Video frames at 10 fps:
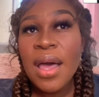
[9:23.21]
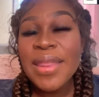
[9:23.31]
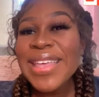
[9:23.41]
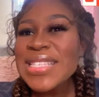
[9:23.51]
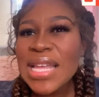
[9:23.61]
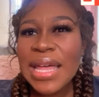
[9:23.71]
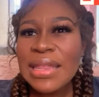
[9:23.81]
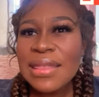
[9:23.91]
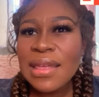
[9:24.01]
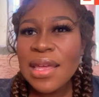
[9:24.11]
That's the
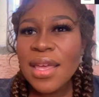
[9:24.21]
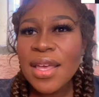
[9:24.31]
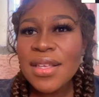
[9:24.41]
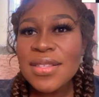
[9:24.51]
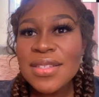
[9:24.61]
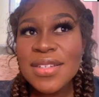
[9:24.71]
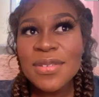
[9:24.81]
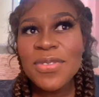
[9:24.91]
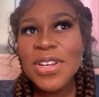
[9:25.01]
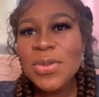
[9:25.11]
other thing. It's
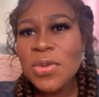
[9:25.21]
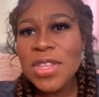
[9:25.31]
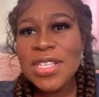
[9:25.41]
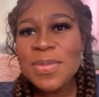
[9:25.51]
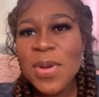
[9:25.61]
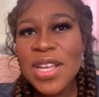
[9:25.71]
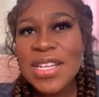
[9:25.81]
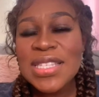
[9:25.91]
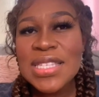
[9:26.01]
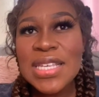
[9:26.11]
different with this
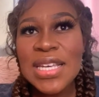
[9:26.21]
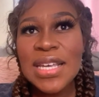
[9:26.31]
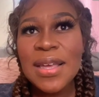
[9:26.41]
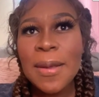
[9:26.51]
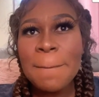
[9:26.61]
pregnancy.